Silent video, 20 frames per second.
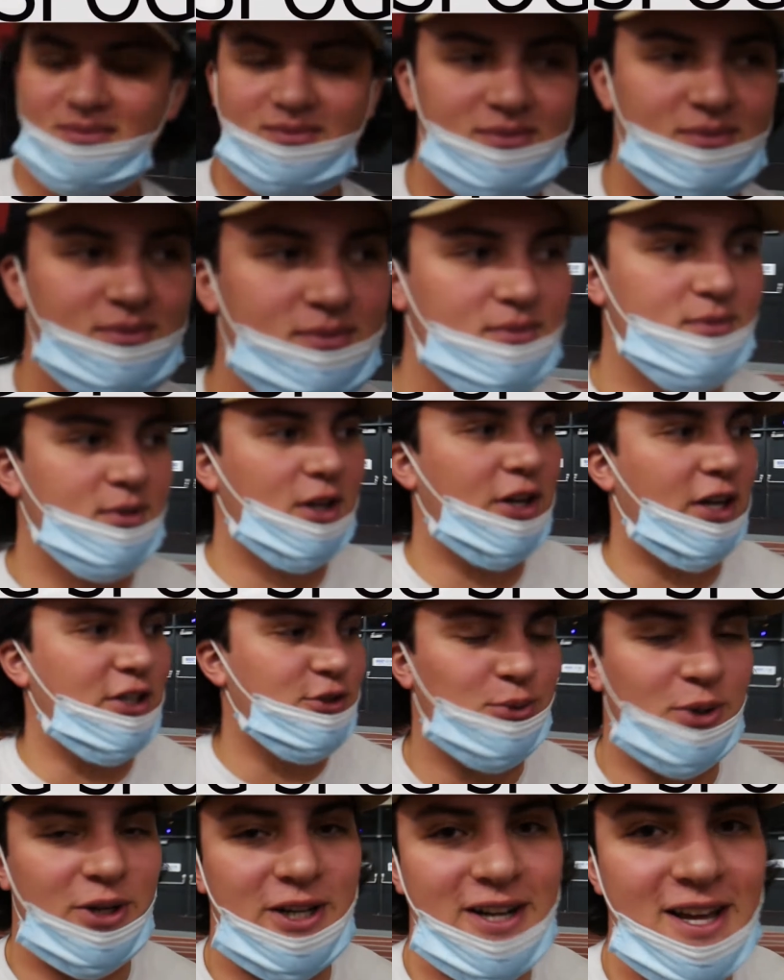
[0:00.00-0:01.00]
and switch this
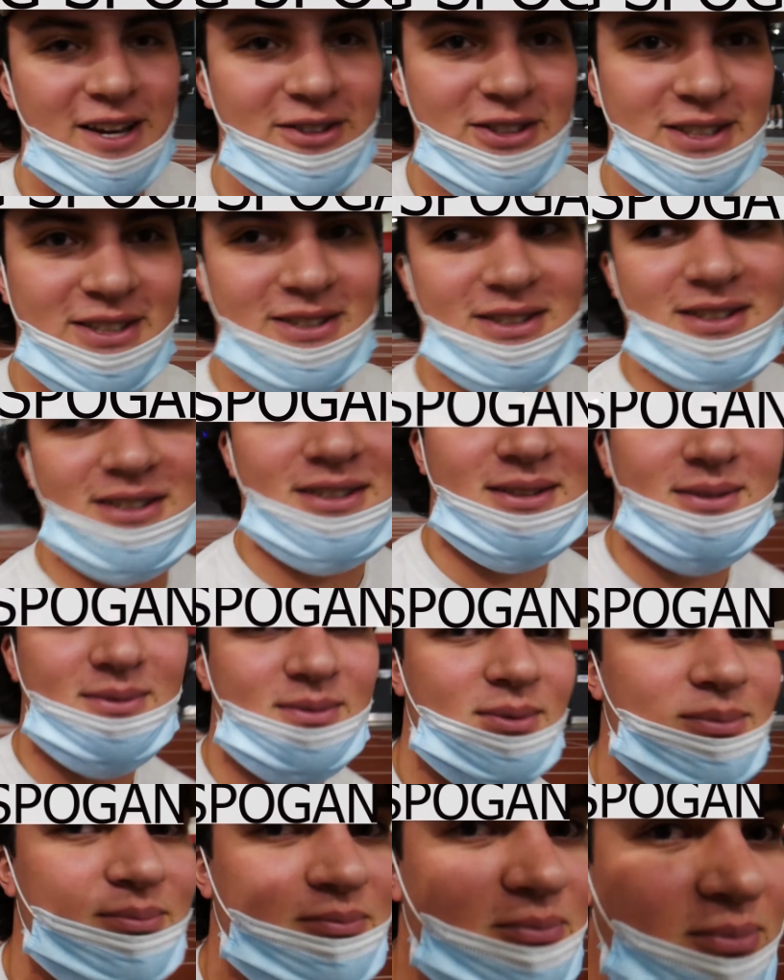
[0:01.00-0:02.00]
money. Underdog getting this
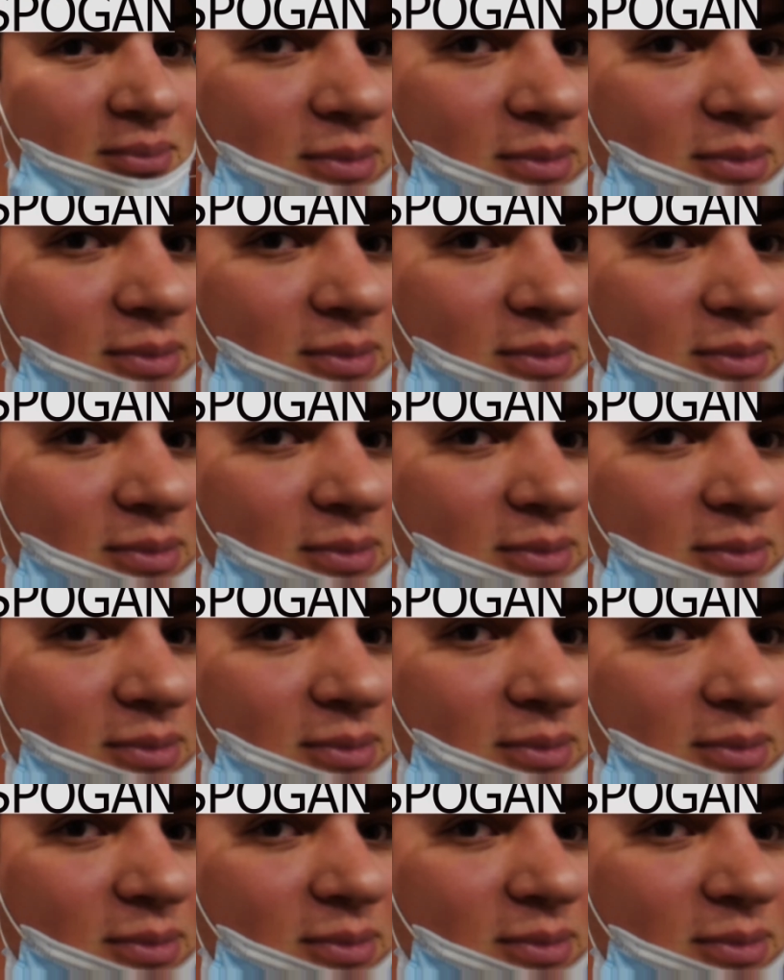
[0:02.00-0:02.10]
shit, I'm